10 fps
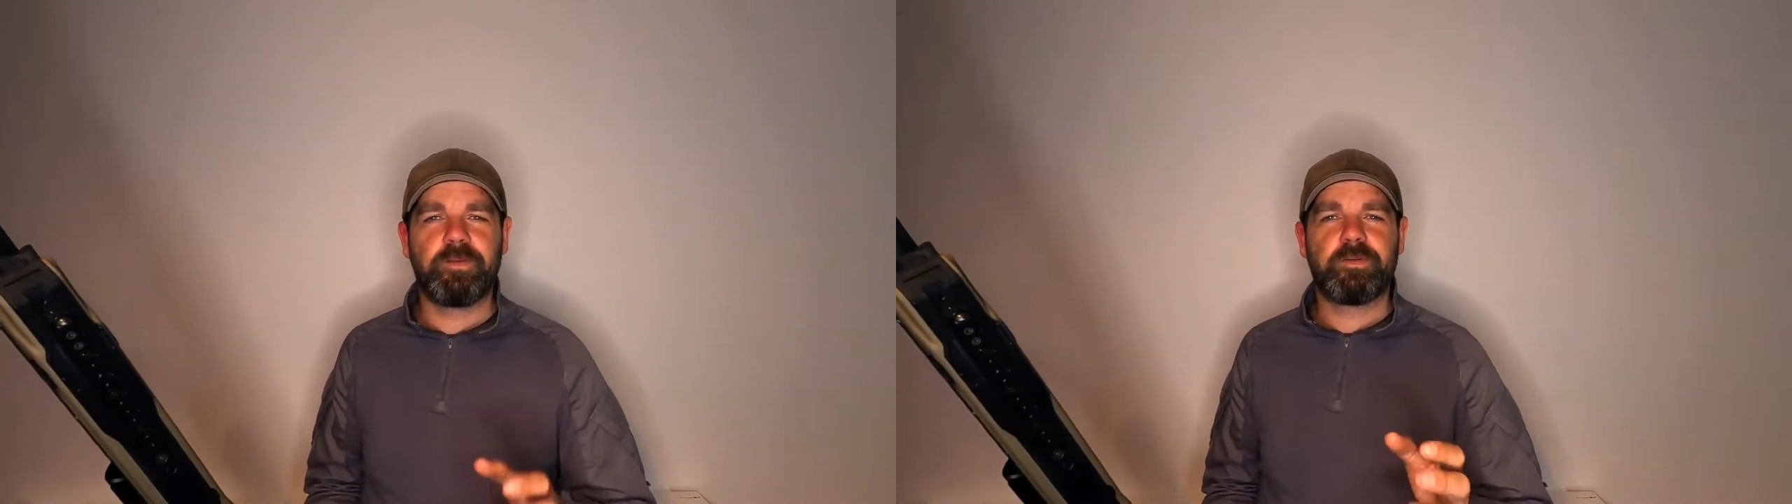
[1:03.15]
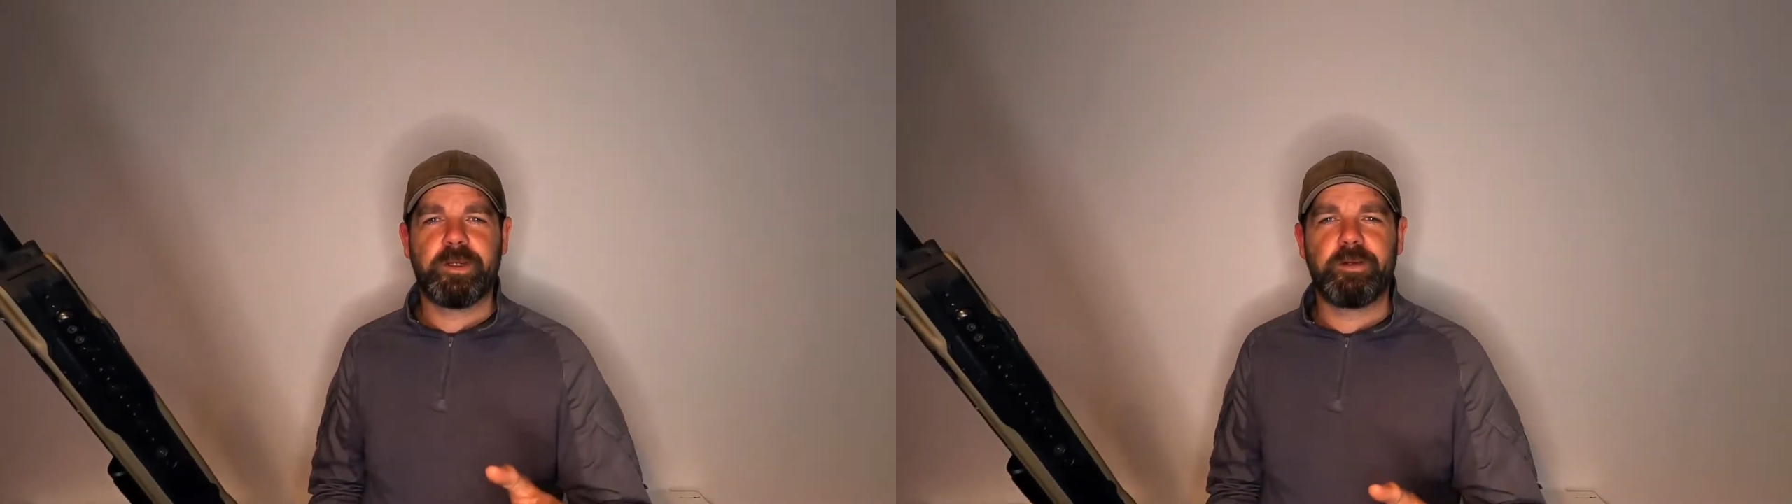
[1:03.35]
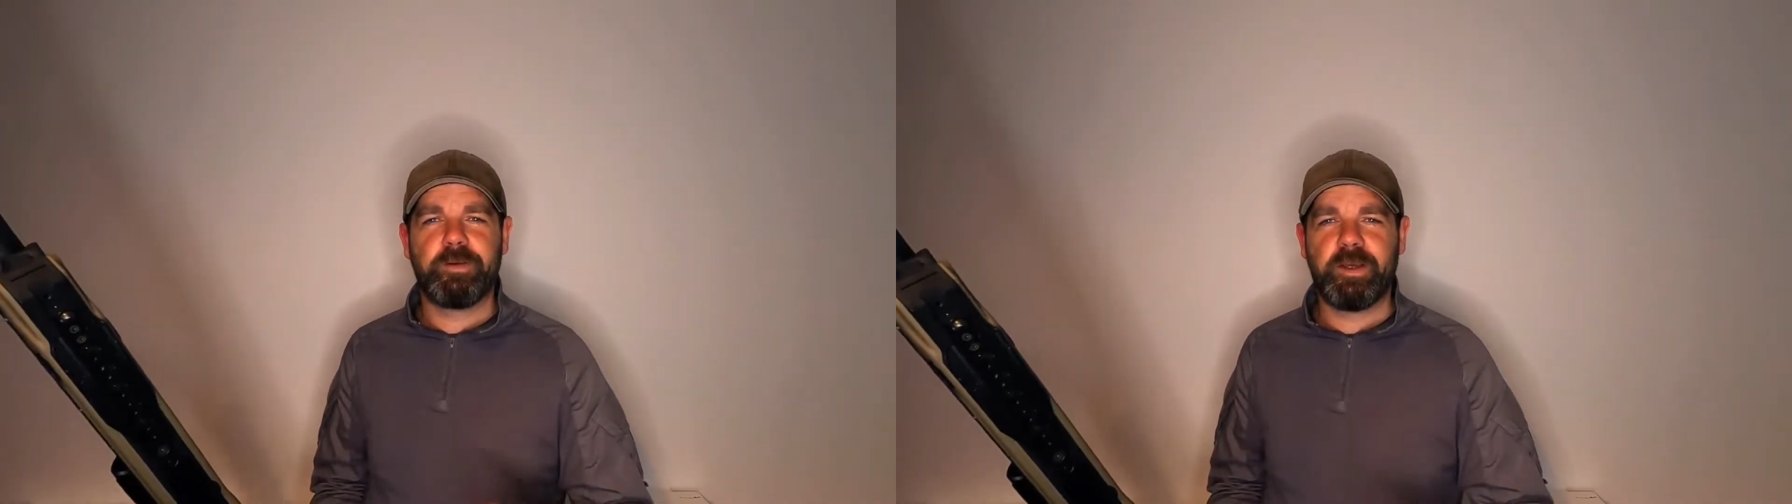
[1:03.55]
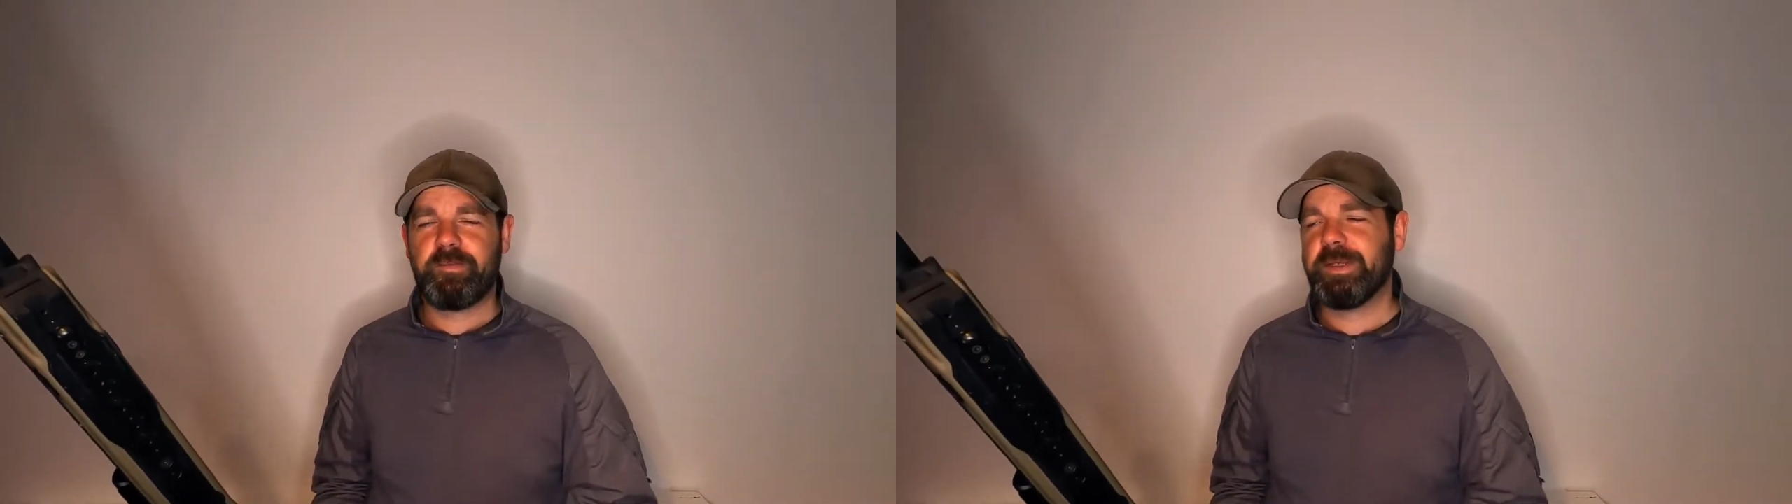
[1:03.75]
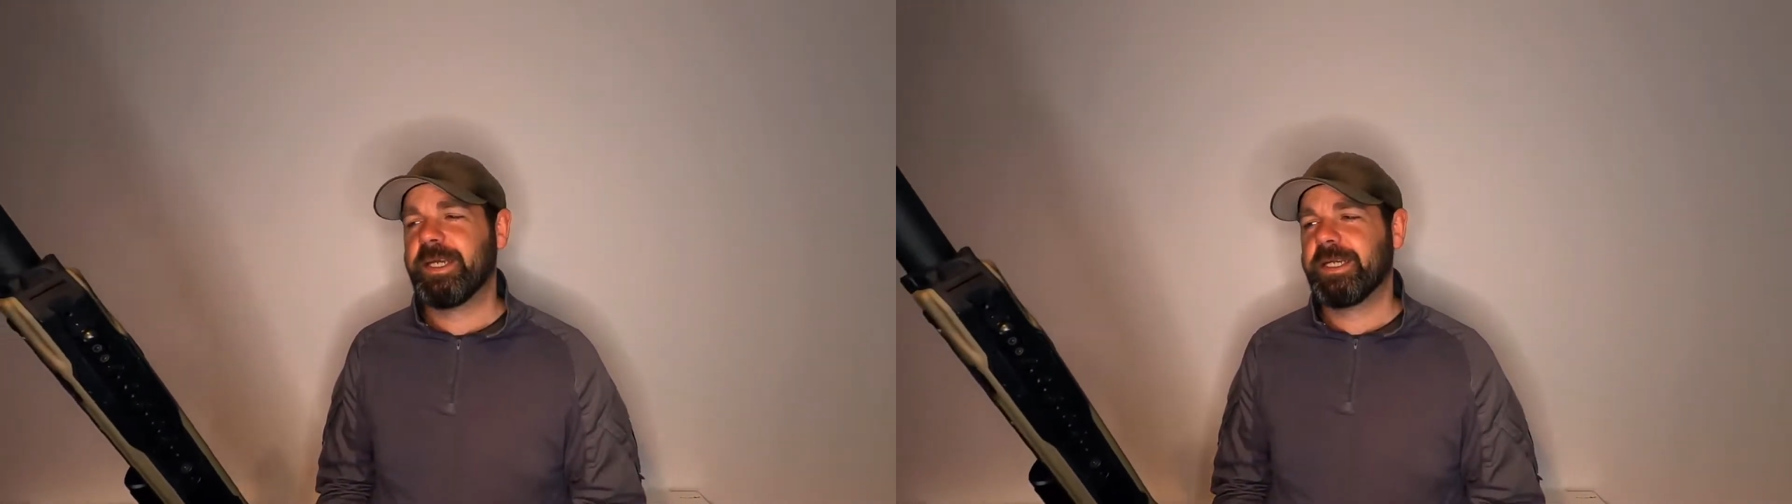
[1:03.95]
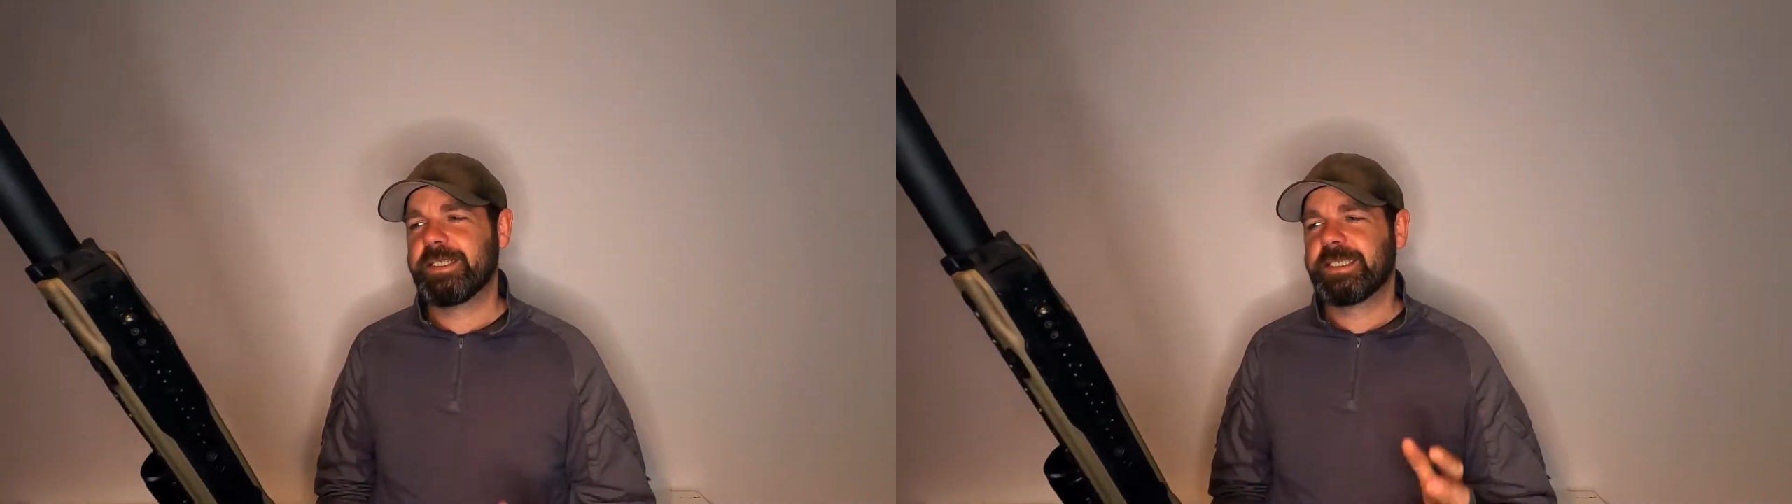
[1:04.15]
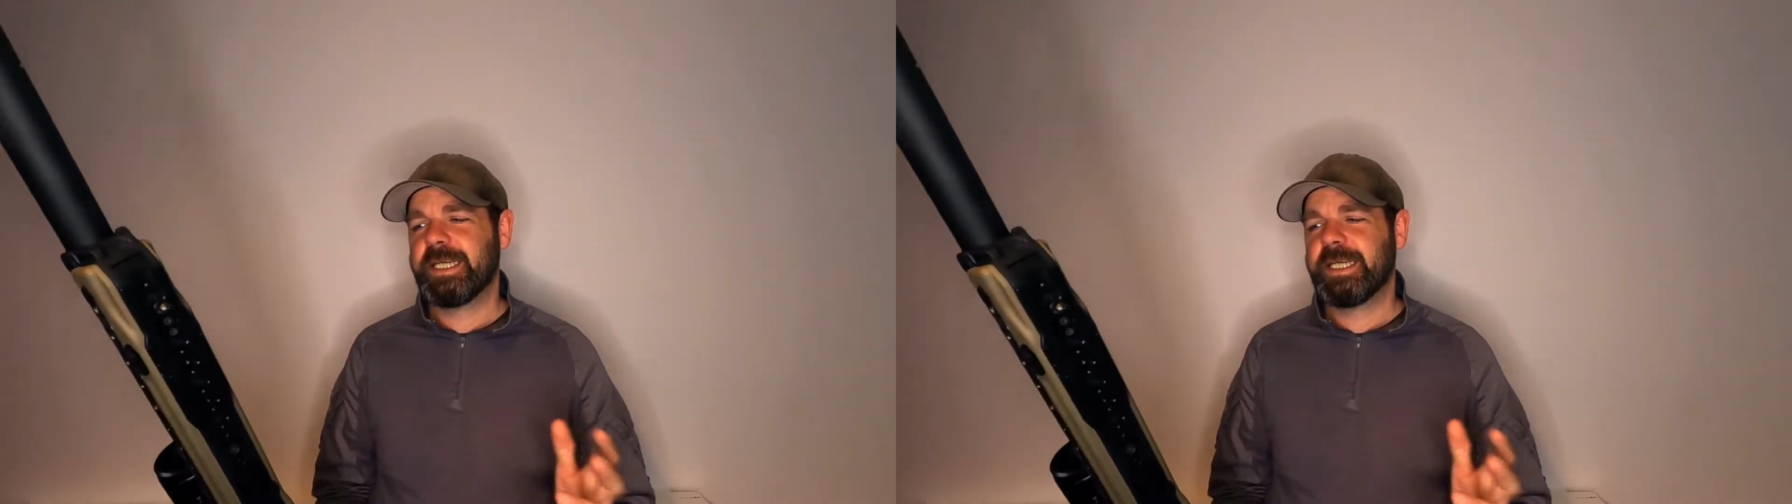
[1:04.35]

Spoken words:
300 FPS,